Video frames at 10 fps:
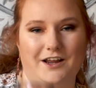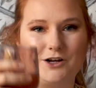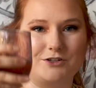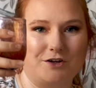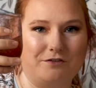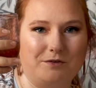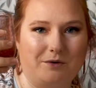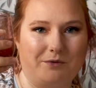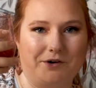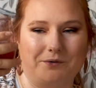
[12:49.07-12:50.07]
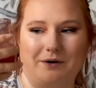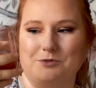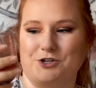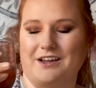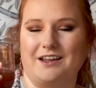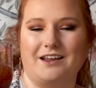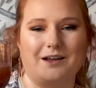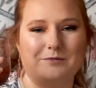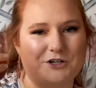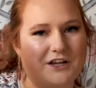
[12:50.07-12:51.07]
Also, if you've been wondering what I'm drinking
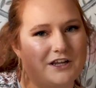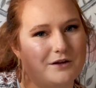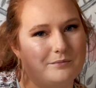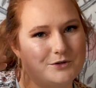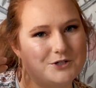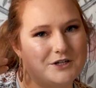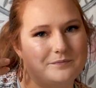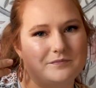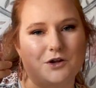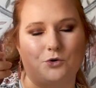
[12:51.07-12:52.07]
kombucha.